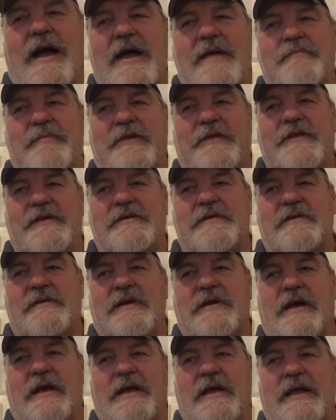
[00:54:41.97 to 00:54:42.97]
I had been
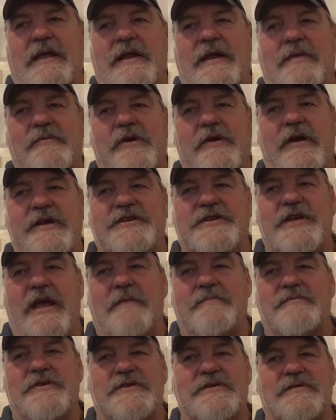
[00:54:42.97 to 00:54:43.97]
the uh, NWA
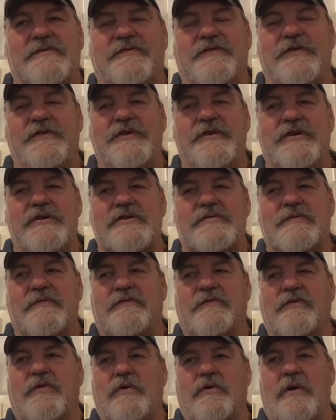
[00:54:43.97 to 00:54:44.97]
champ just a few years
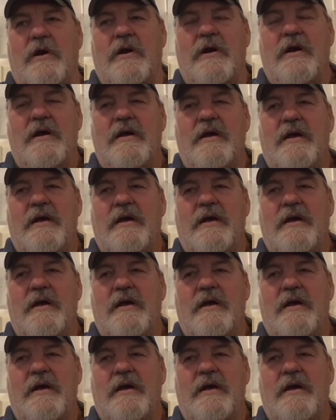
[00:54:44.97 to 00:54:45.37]
before,